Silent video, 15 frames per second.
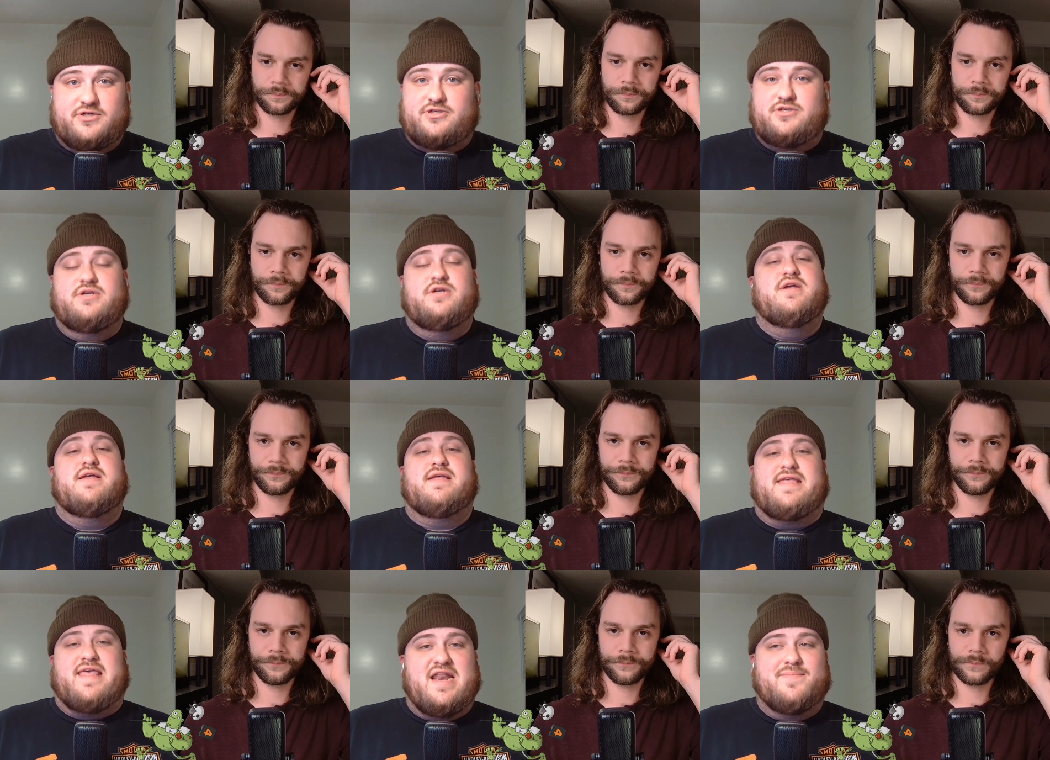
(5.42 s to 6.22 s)
Speaker 1: push.
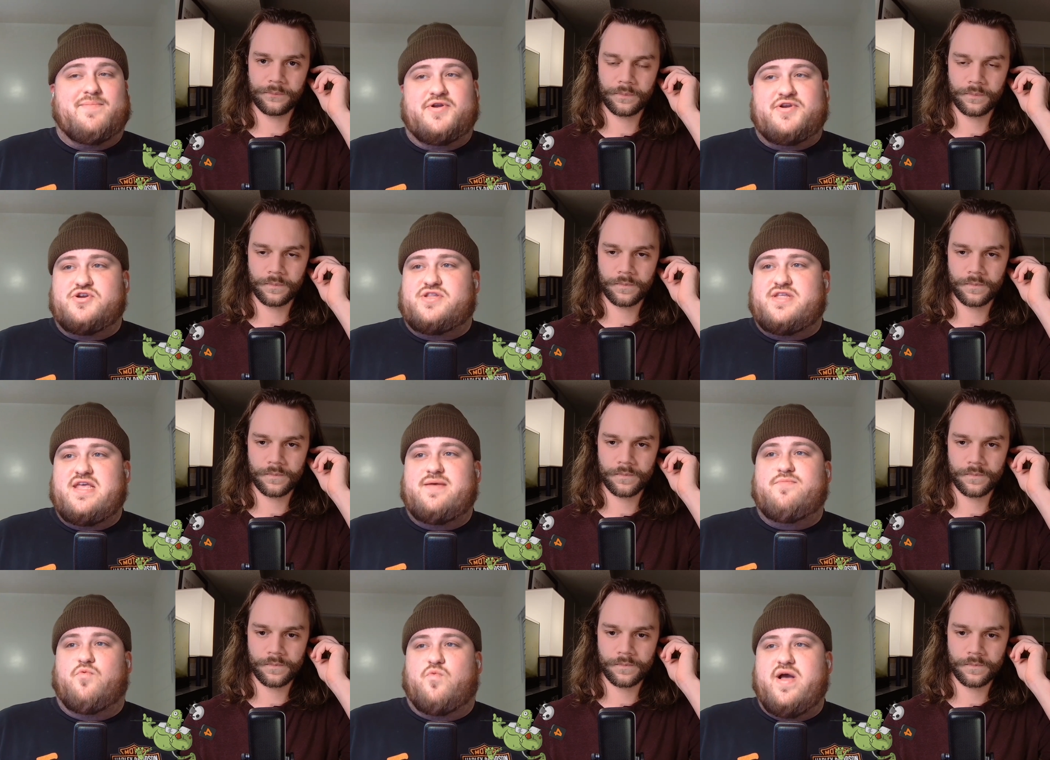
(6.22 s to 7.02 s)
Get them on your
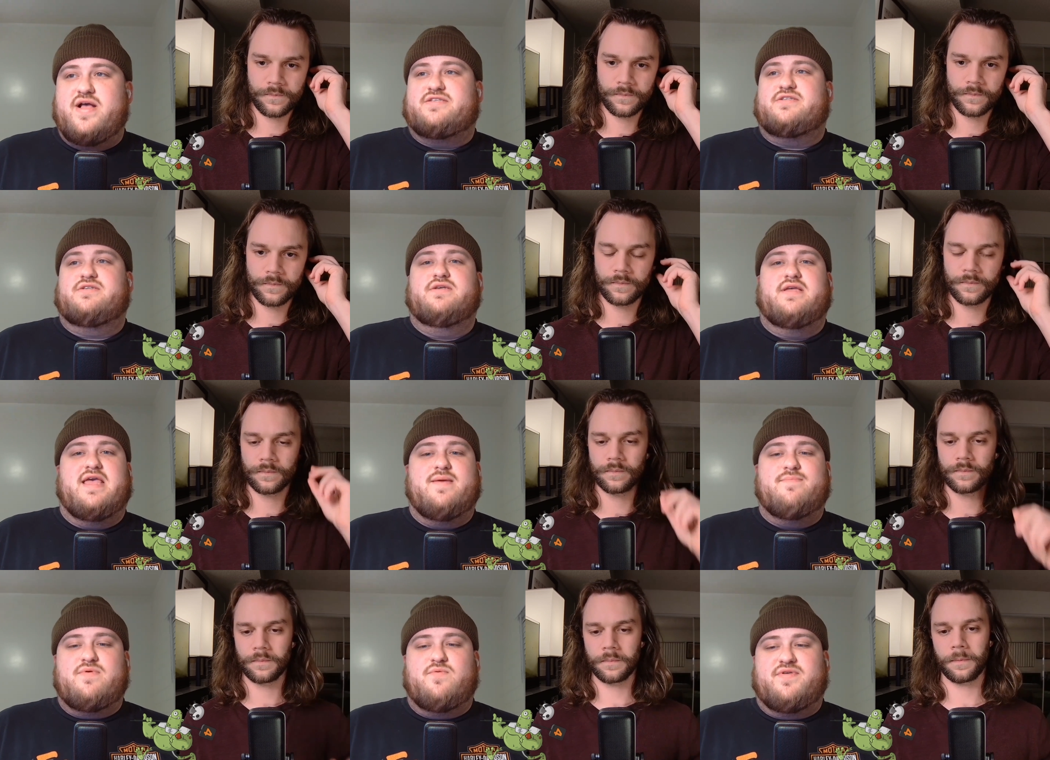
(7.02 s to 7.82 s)
team. Wes,
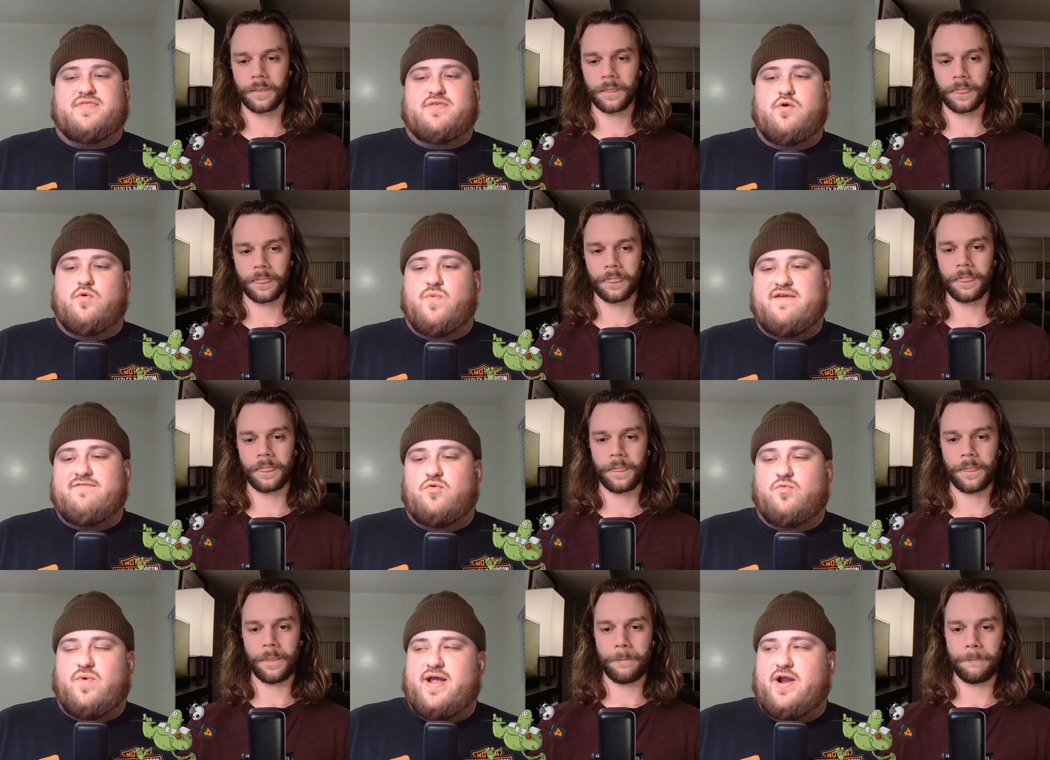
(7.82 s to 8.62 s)
hit me with your
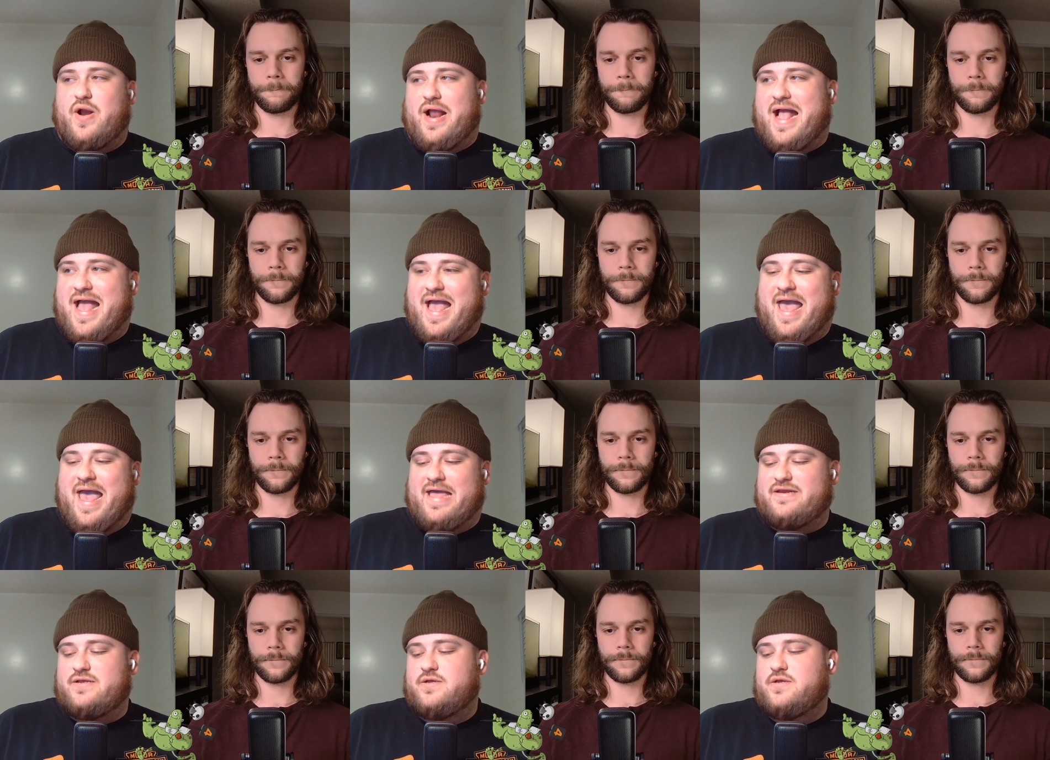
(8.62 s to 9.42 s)
waiver wire
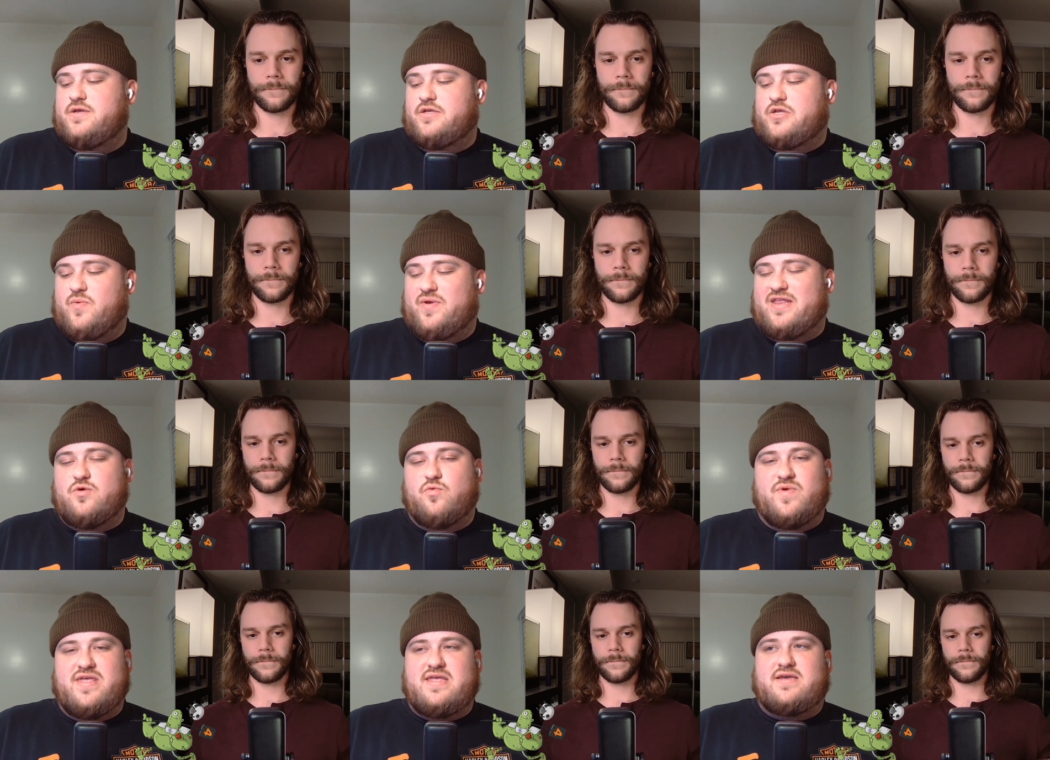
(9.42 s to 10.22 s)
add going
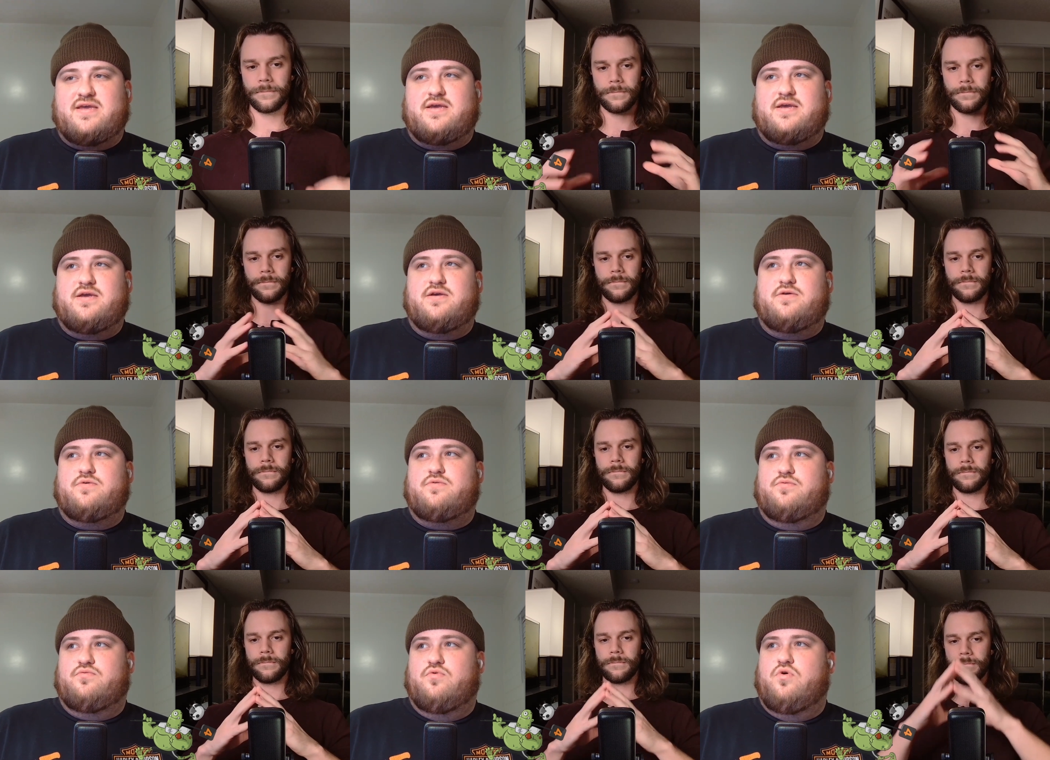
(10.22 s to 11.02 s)
into week
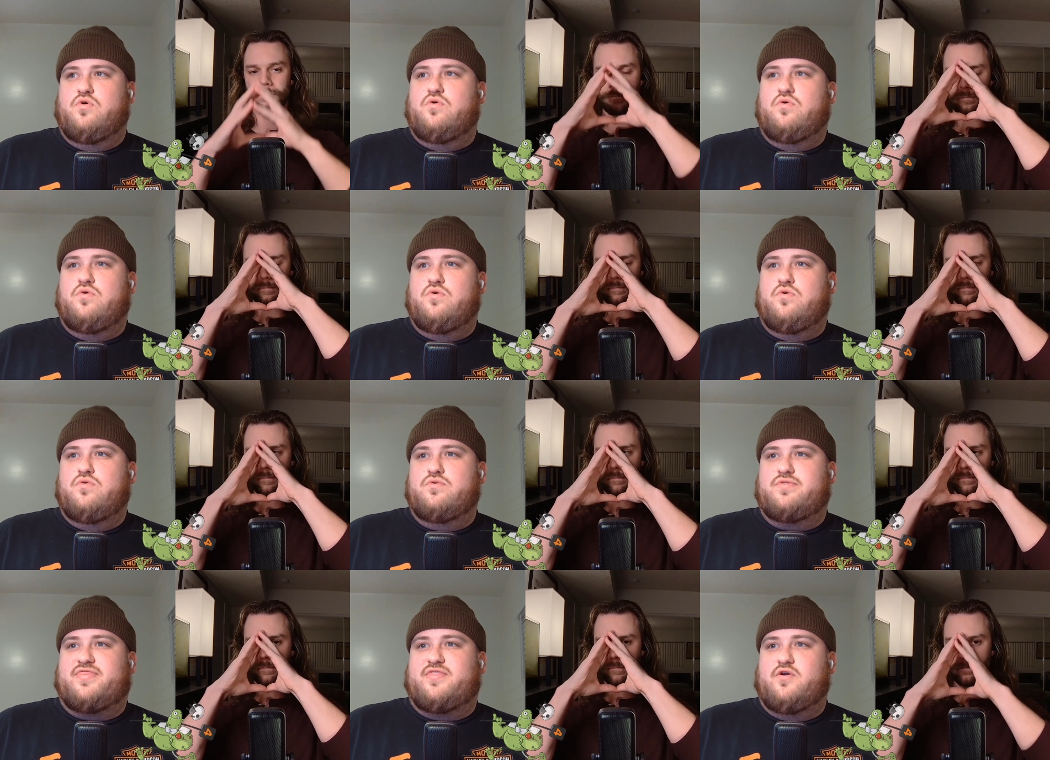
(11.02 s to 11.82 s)

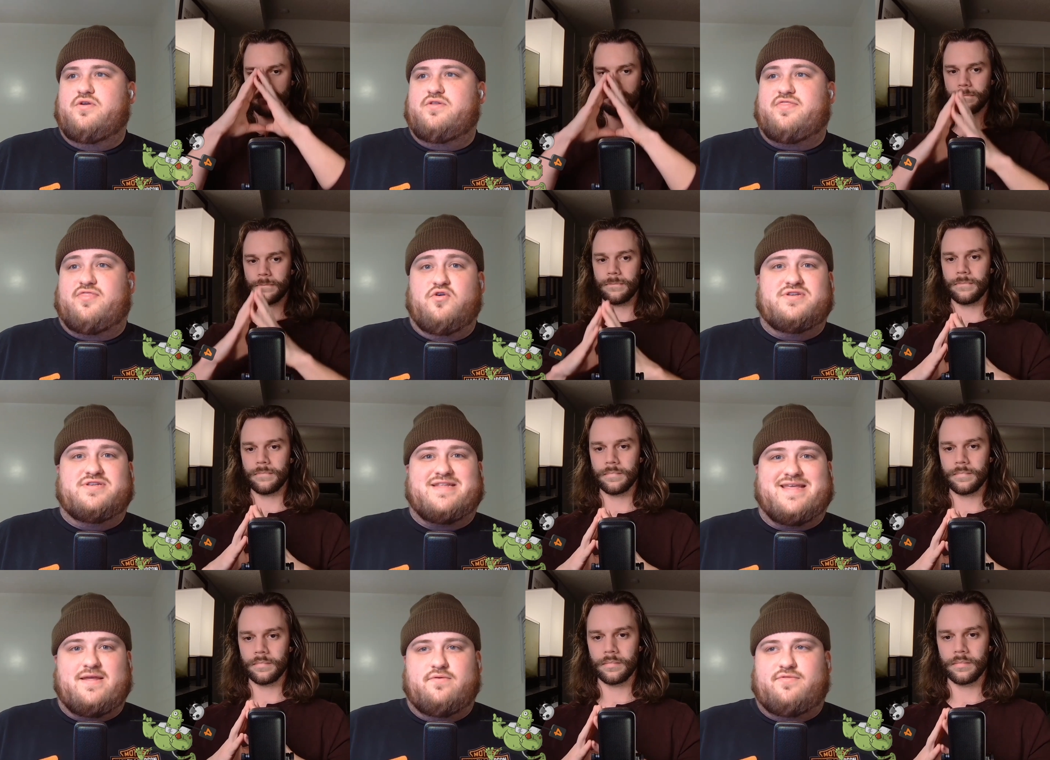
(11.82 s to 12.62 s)
oh, thir-
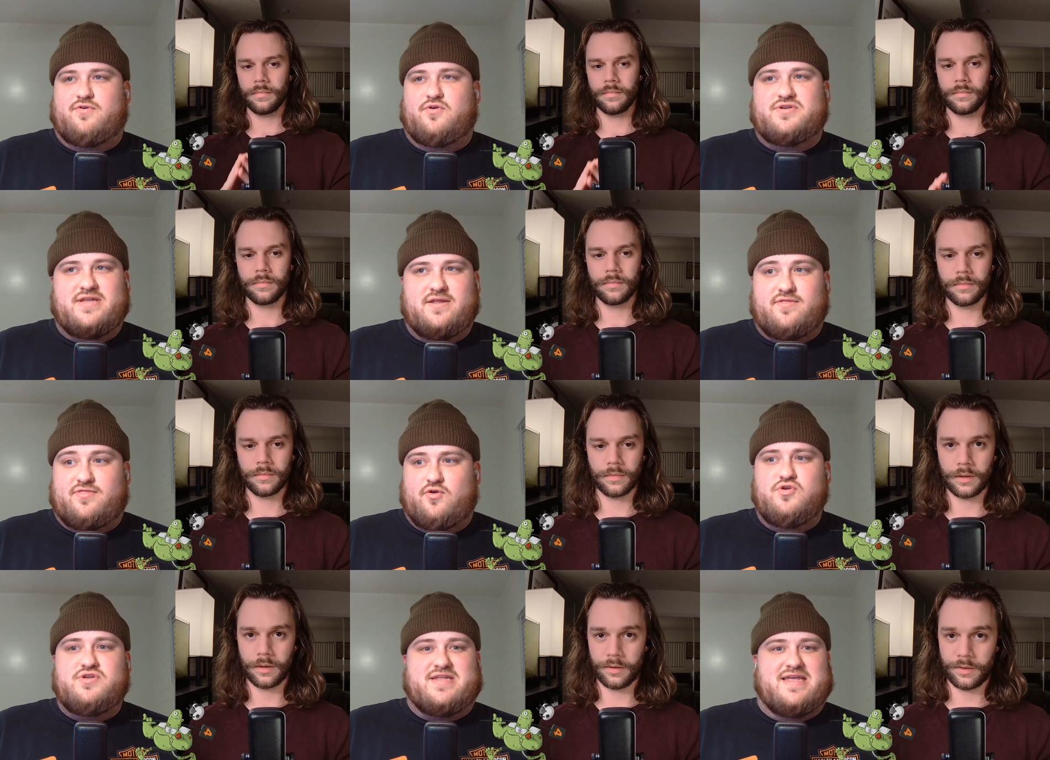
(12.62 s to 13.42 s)
13, 13,
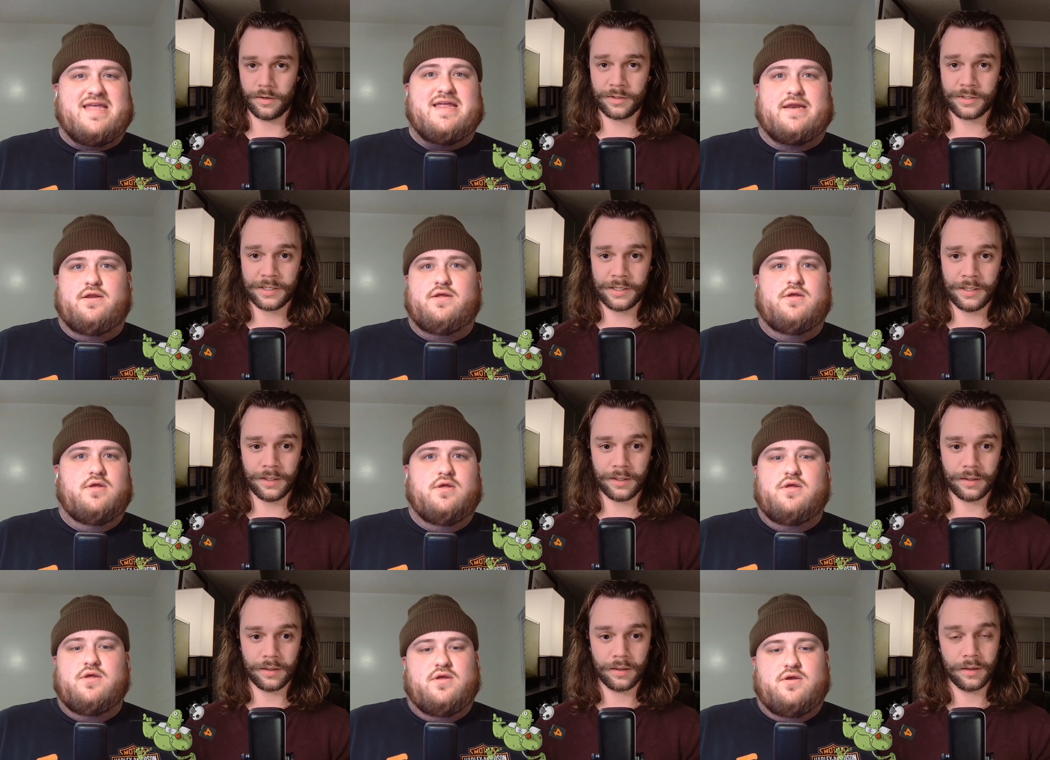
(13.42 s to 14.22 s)
13. 13.
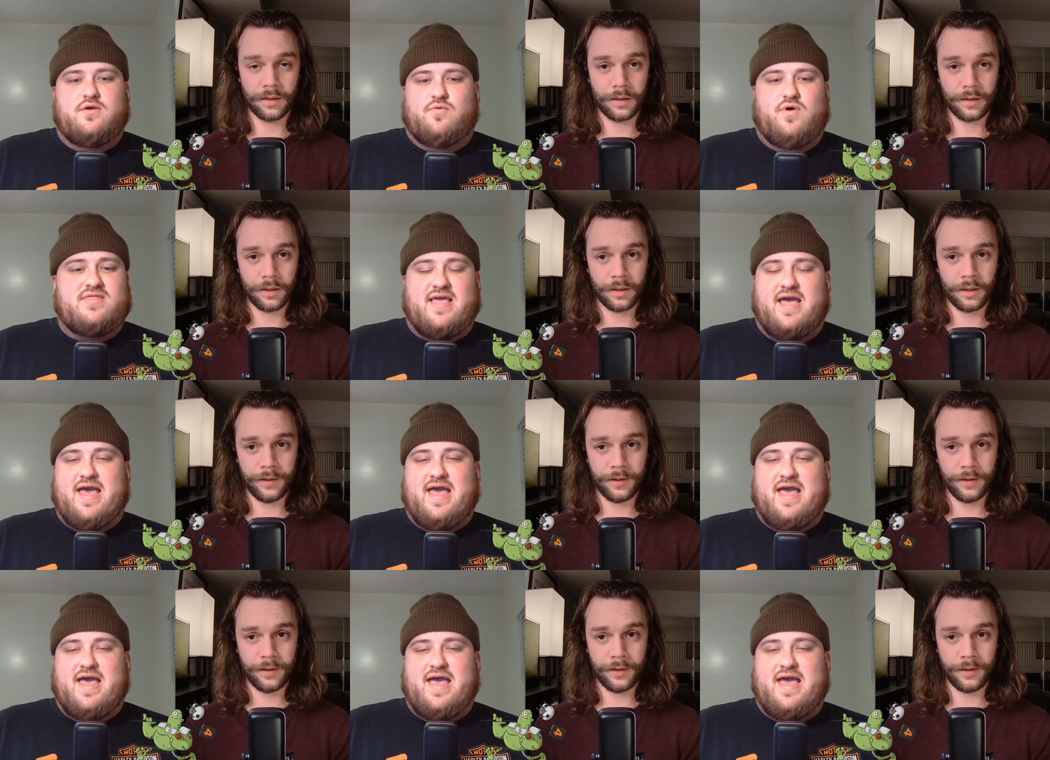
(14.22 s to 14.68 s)
What